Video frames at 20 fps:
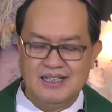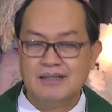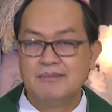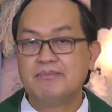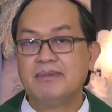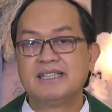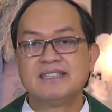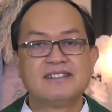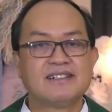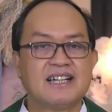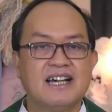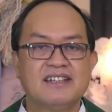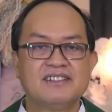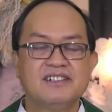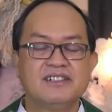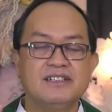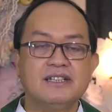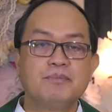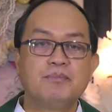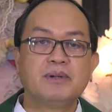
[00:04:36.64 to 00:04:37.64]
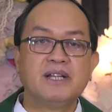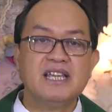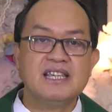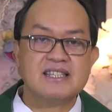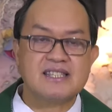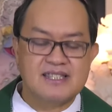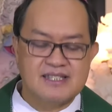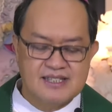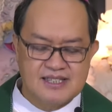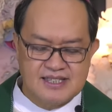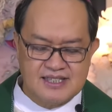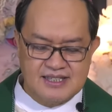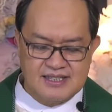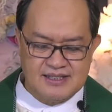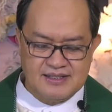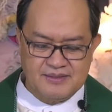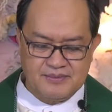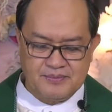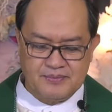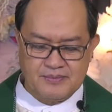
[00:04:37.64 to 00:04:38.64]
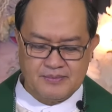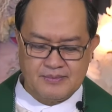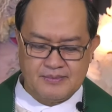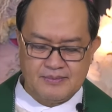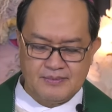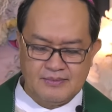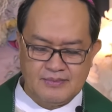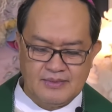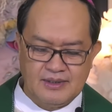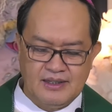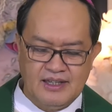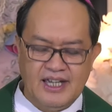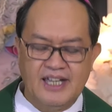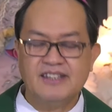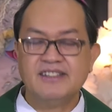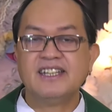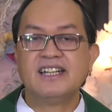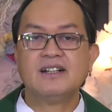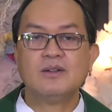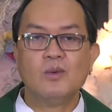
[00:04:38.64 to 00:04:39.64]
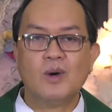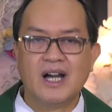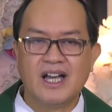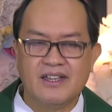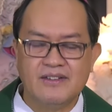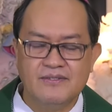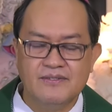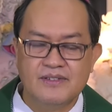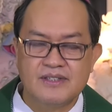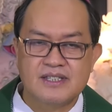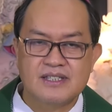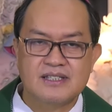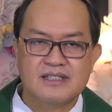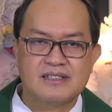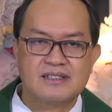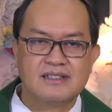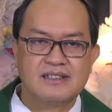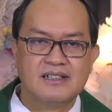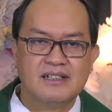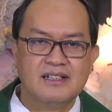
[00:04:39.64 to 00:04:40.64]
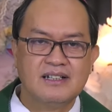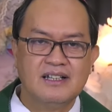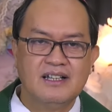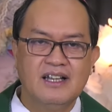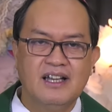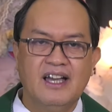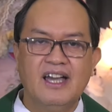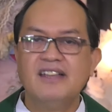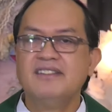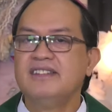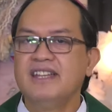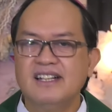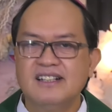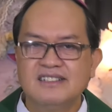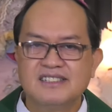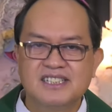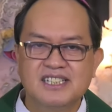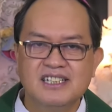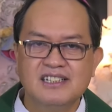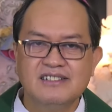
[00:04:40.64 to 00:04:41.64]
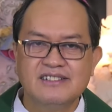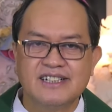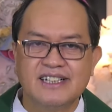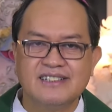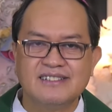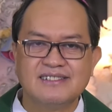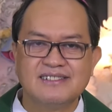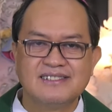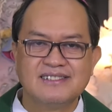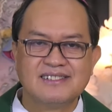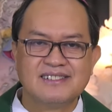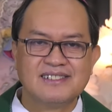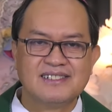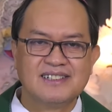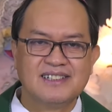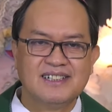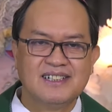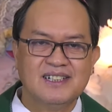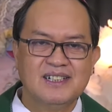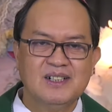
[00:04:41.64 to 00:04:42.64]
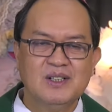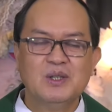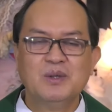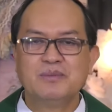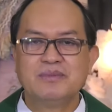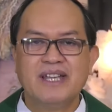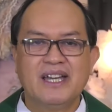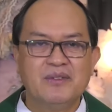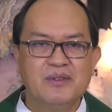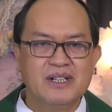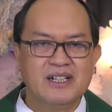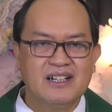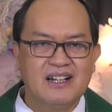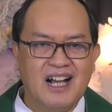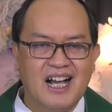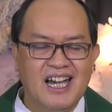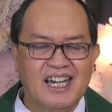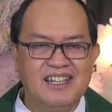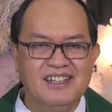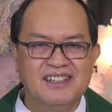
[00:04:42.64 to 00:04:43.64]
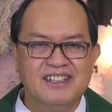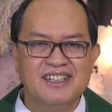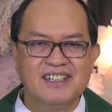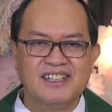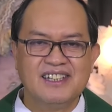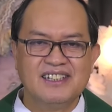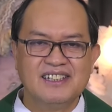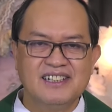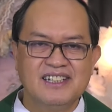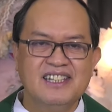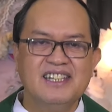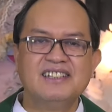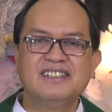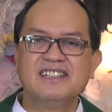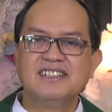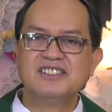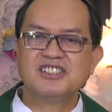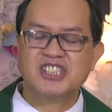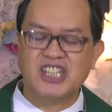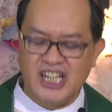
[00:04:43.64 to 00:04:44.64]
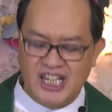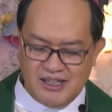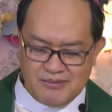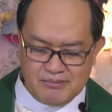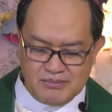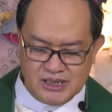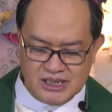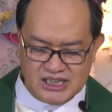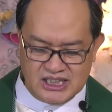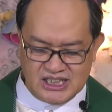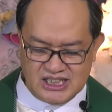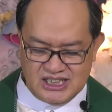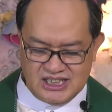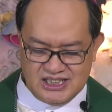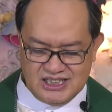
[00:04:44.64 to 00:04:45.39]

but rather the priests and their wives and their children whom they were hiding in a hidden chamber.